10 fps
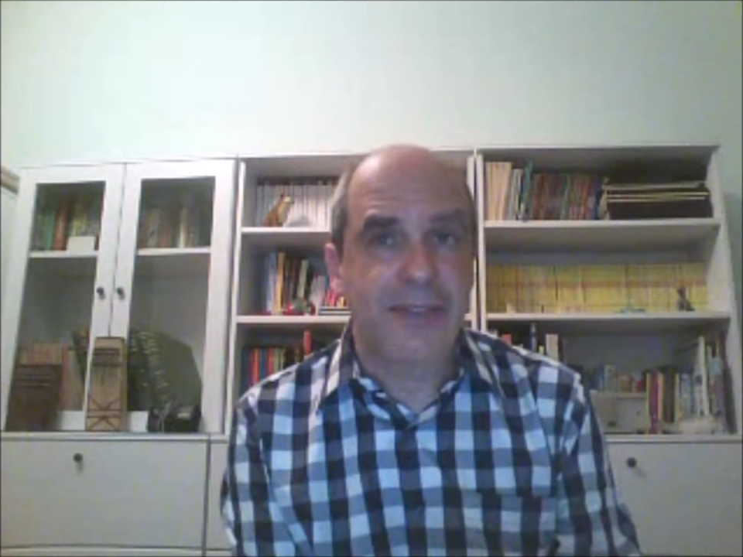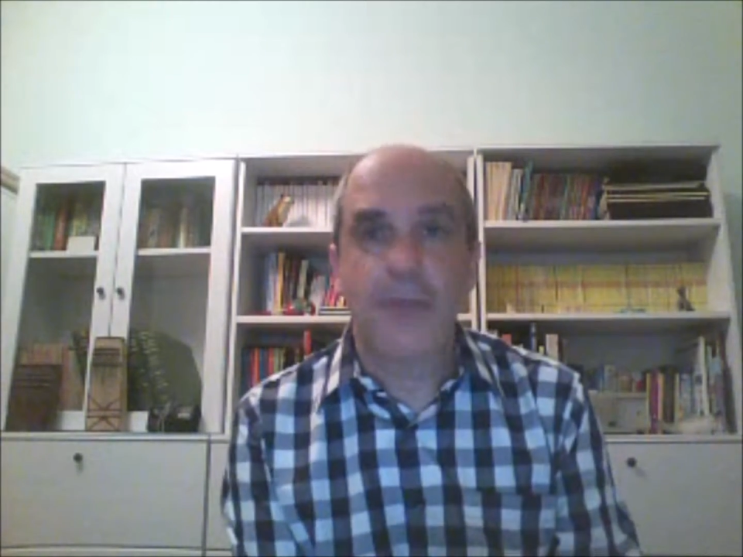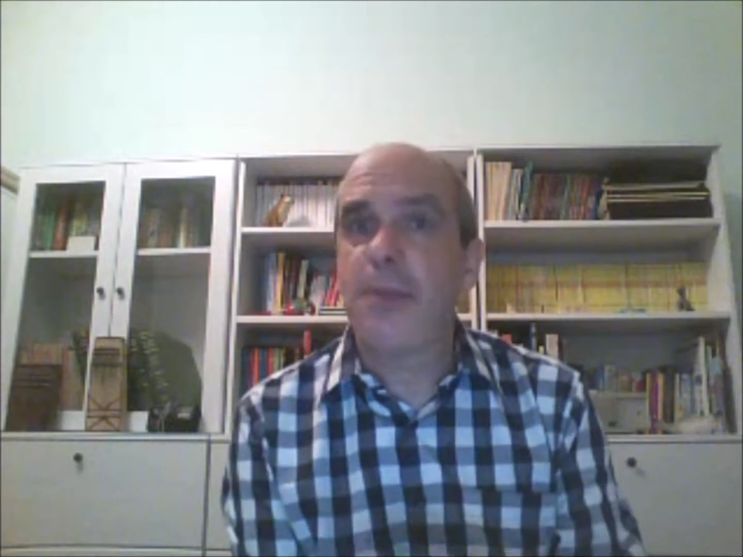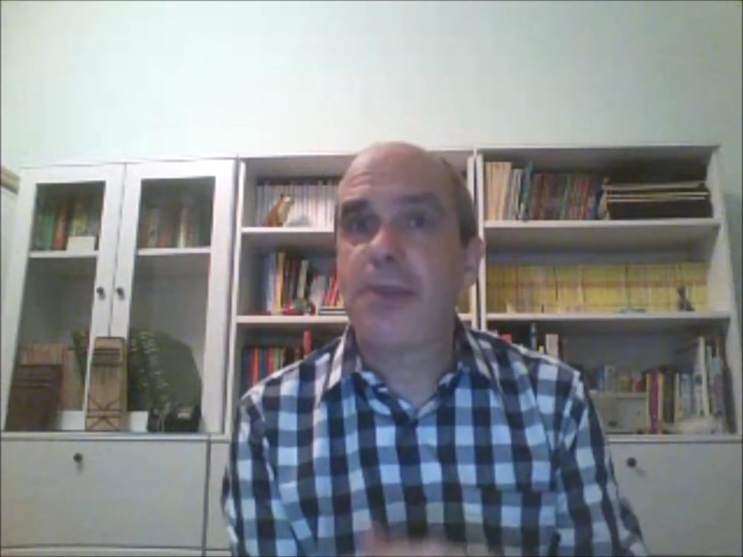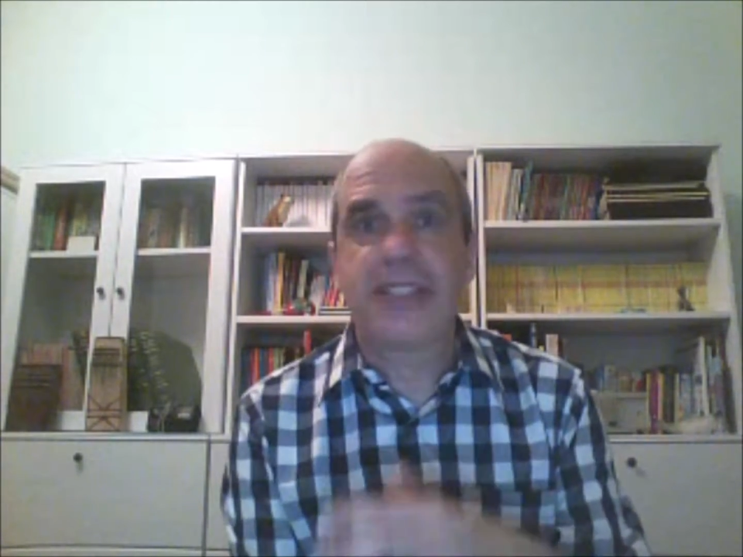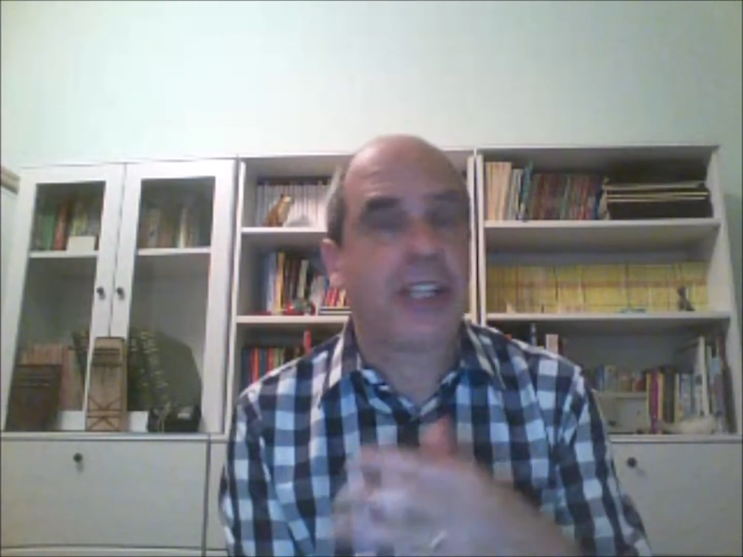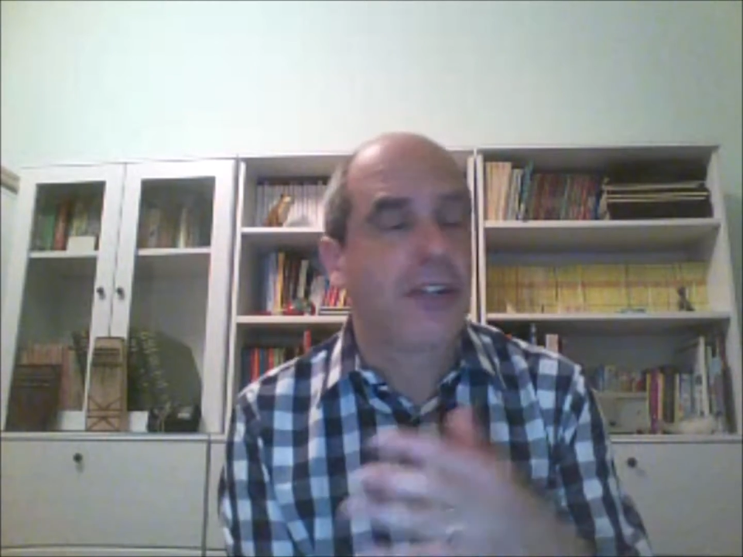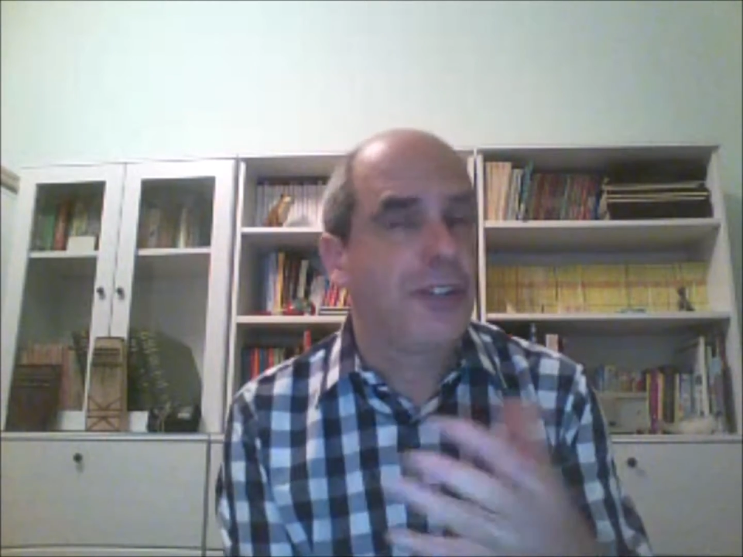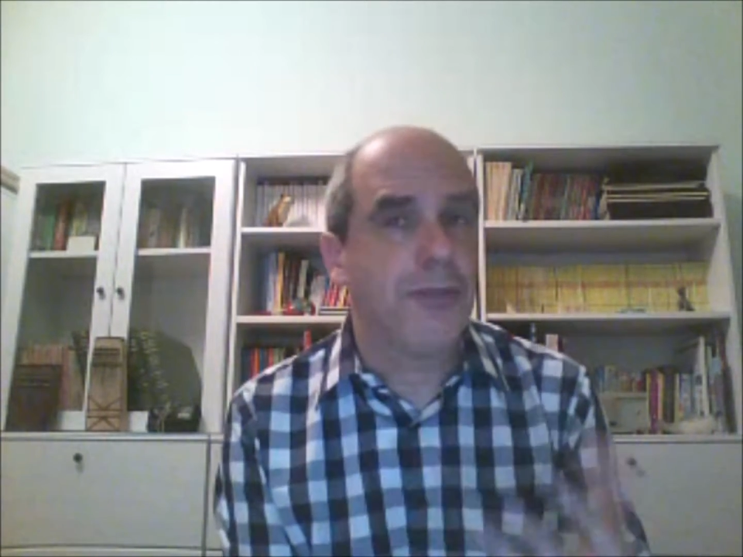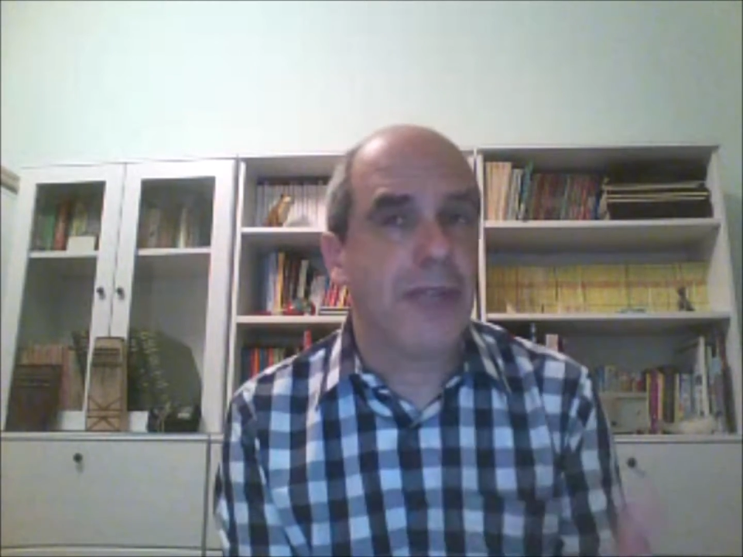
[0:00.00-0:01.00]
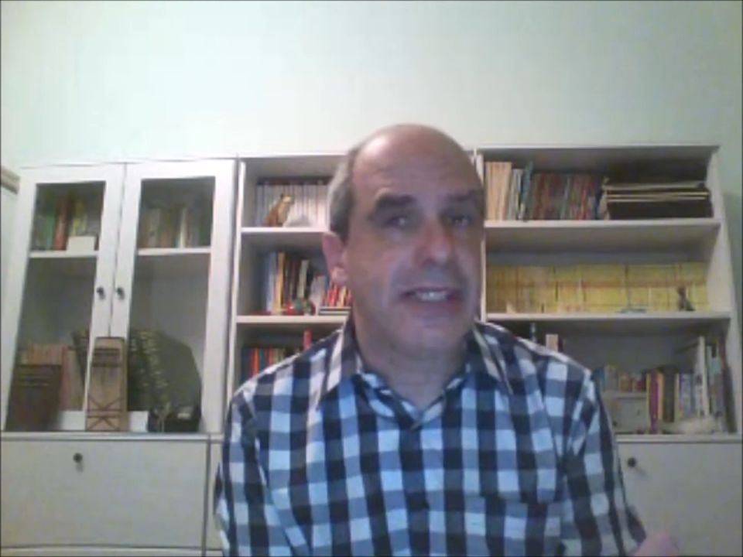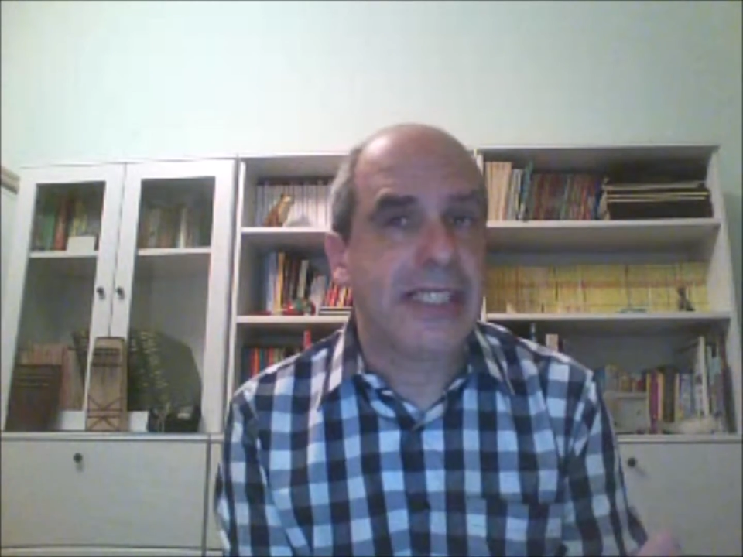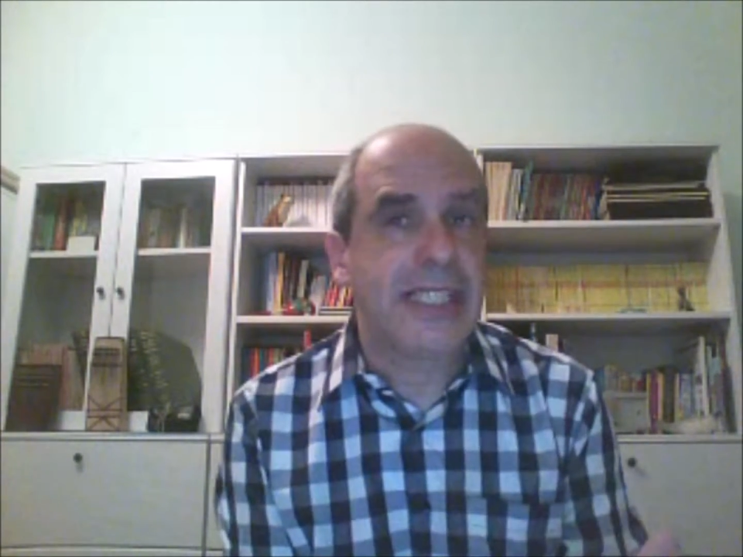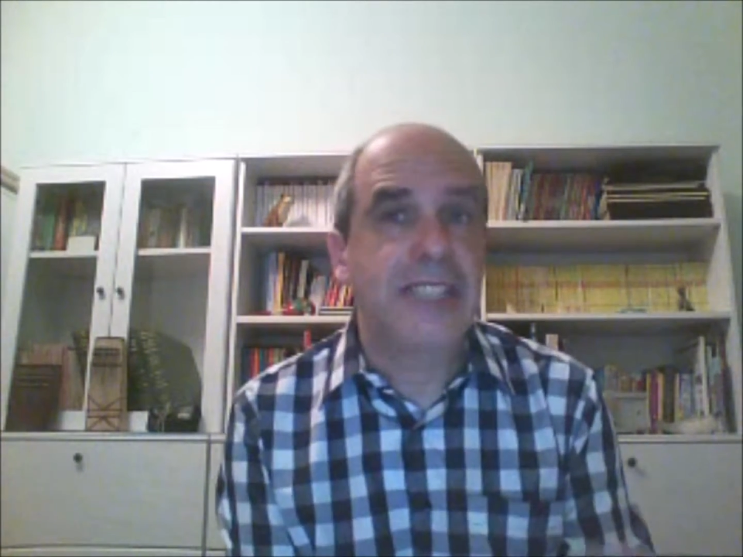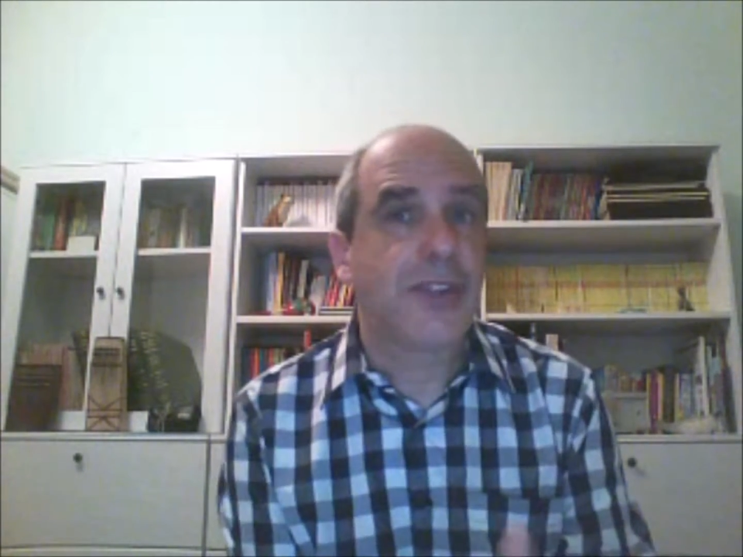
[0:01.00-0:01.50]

of a particular human disease.